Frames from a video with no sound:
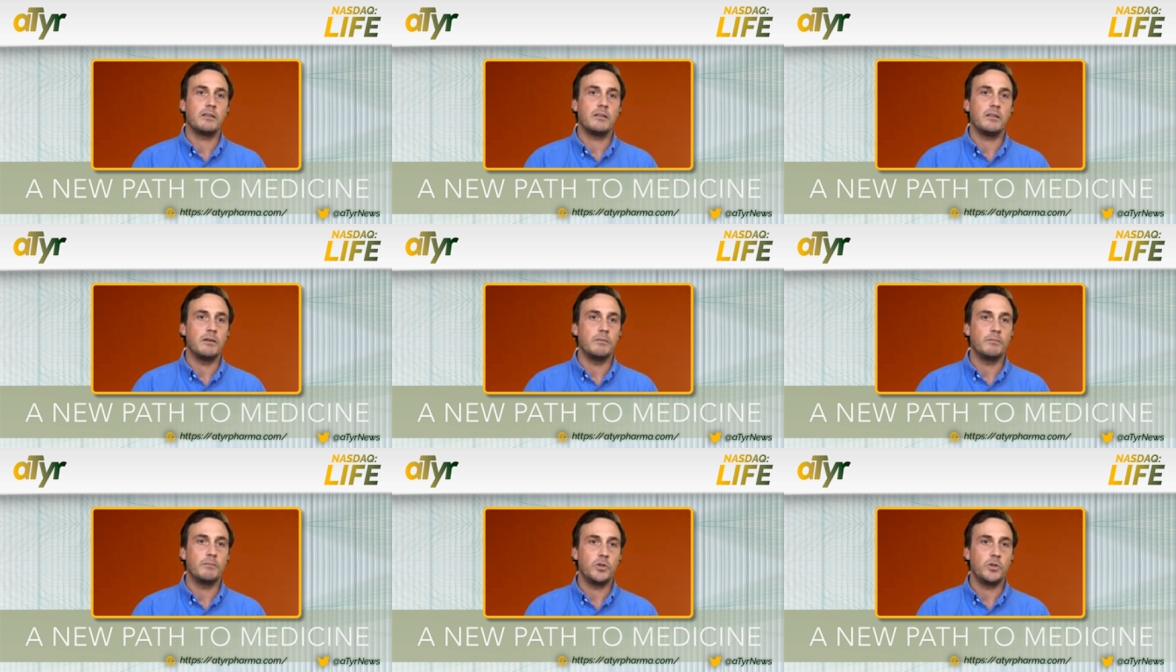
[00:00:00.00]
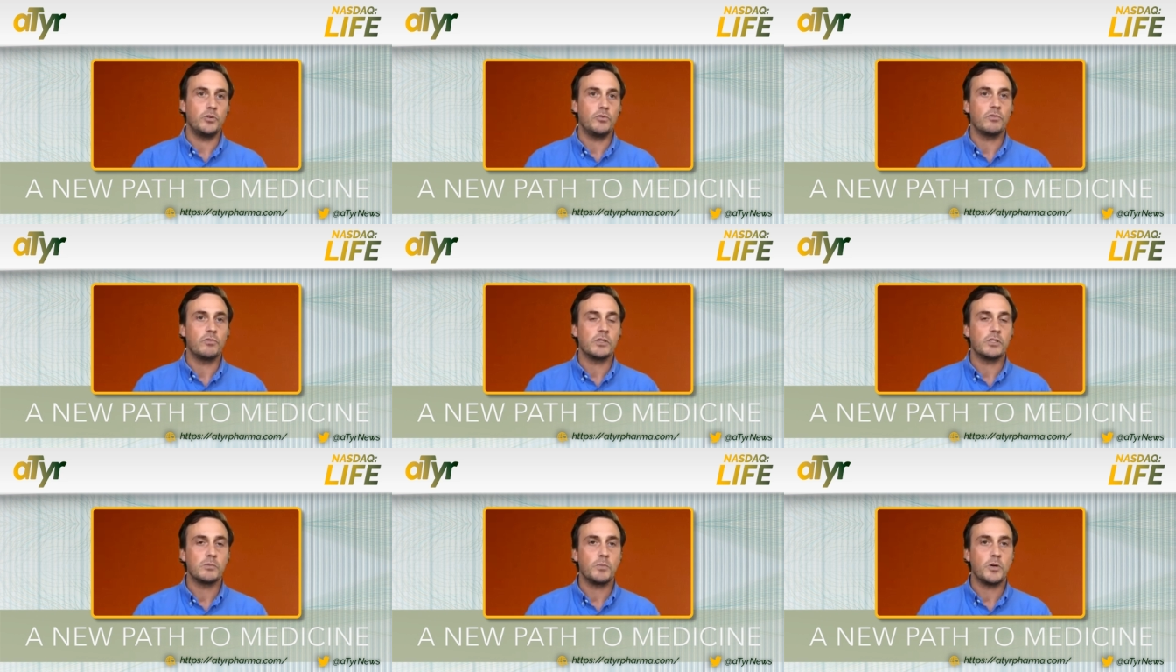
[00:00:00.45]
the immune
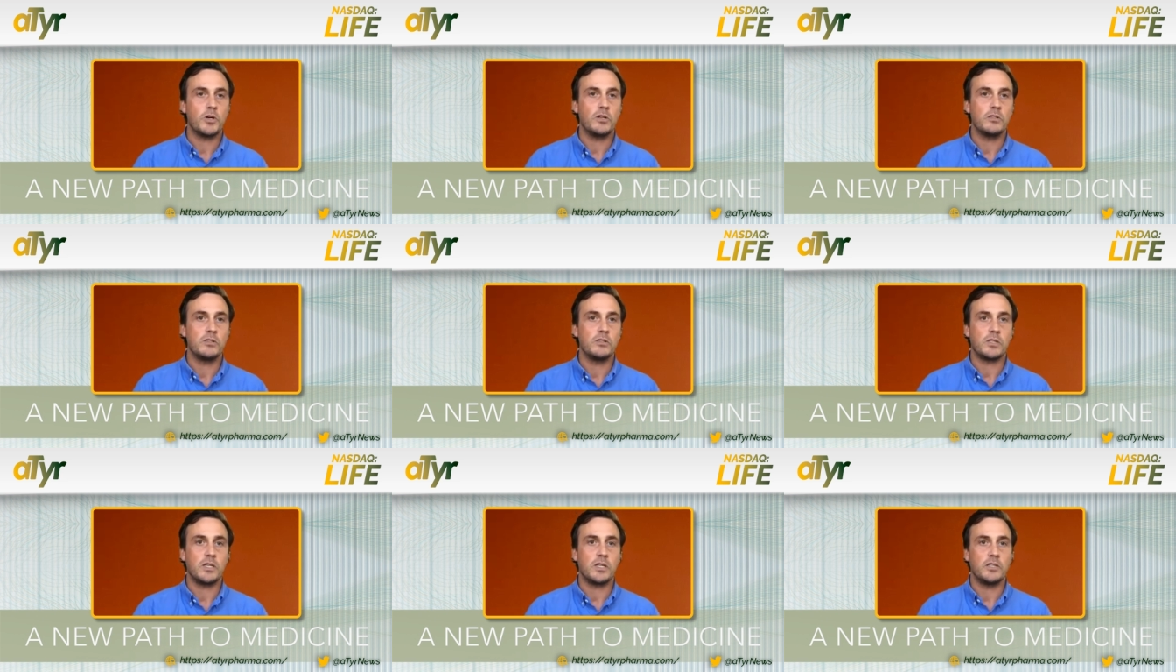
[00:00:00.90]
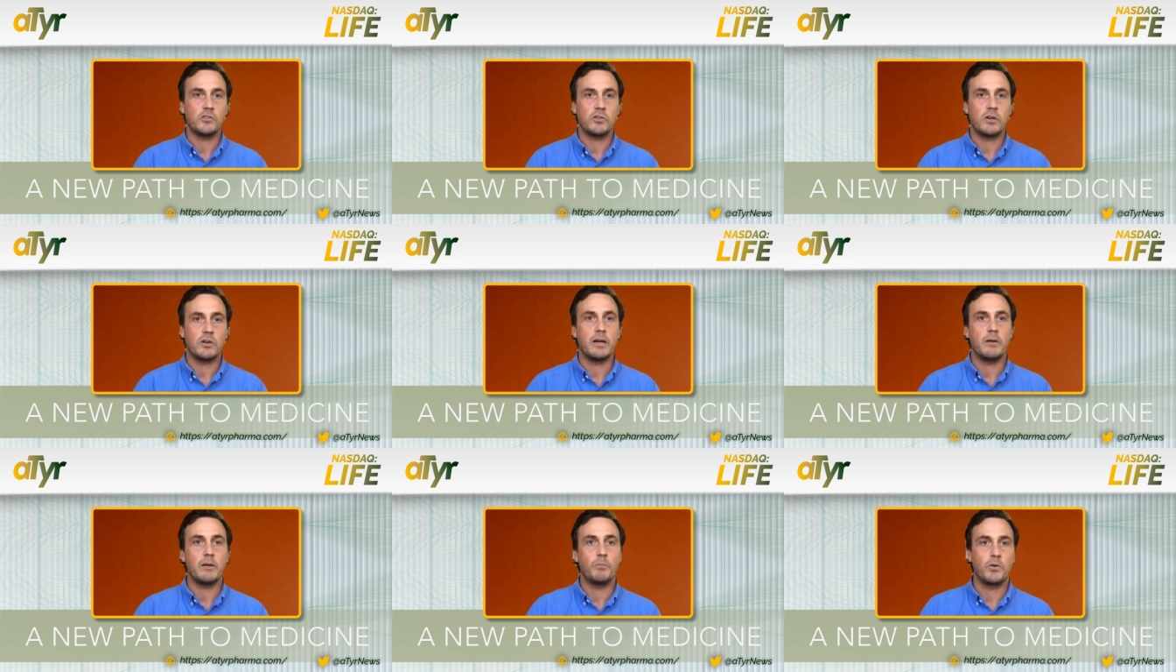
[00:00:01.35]
response and
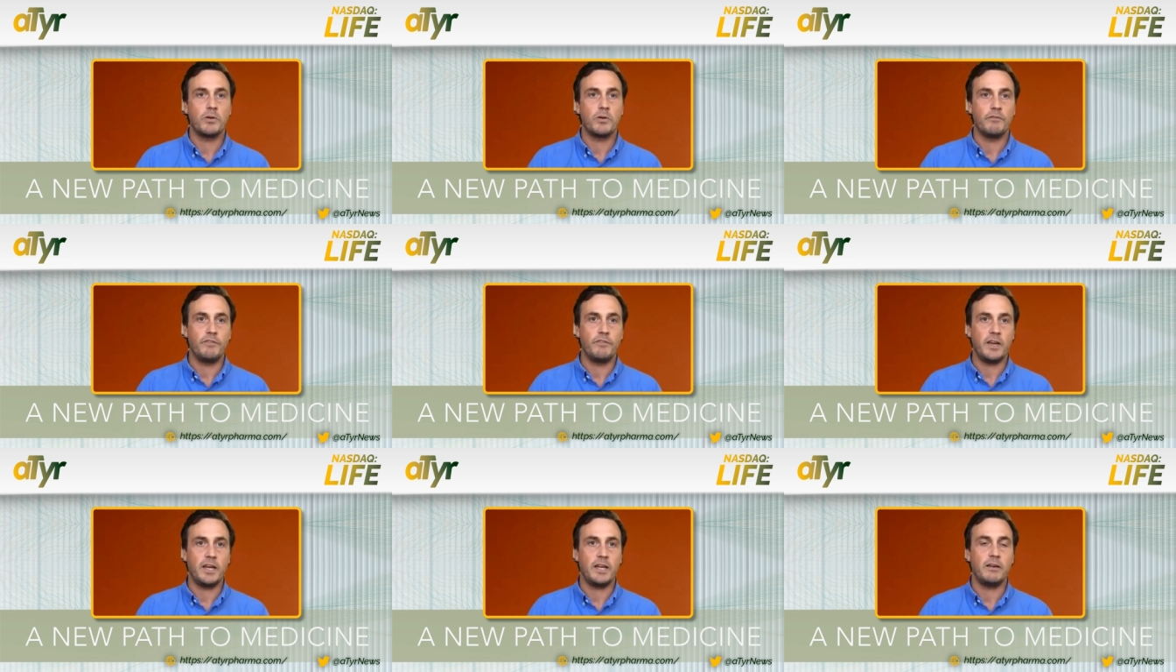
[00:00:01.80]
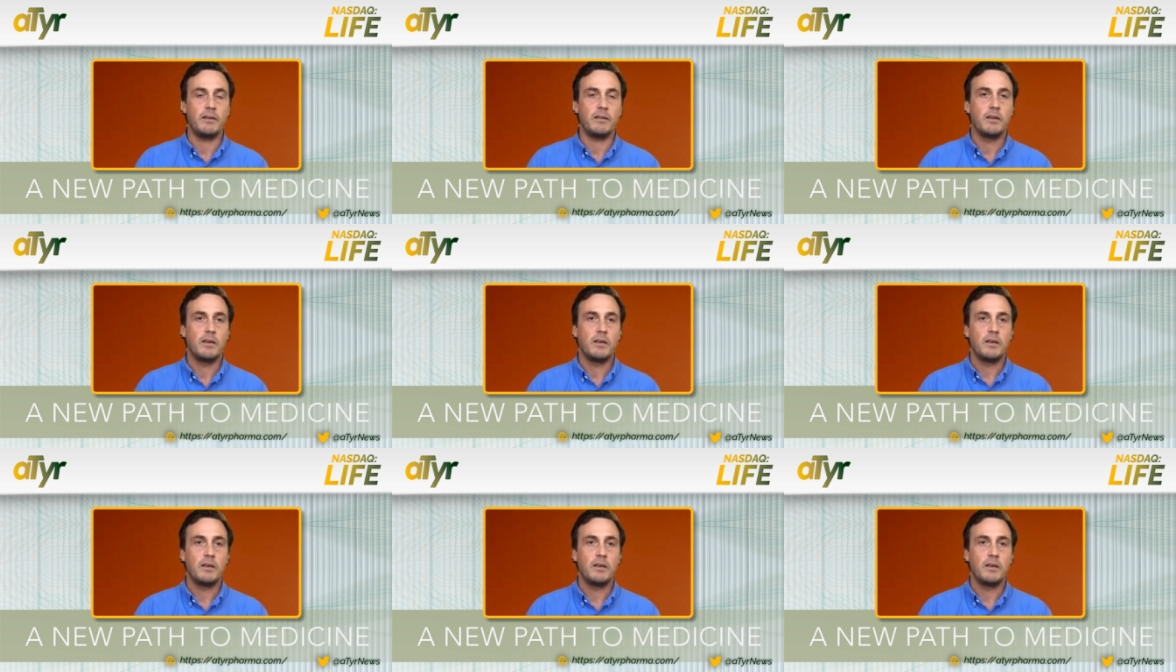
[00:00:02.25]
trying to prevent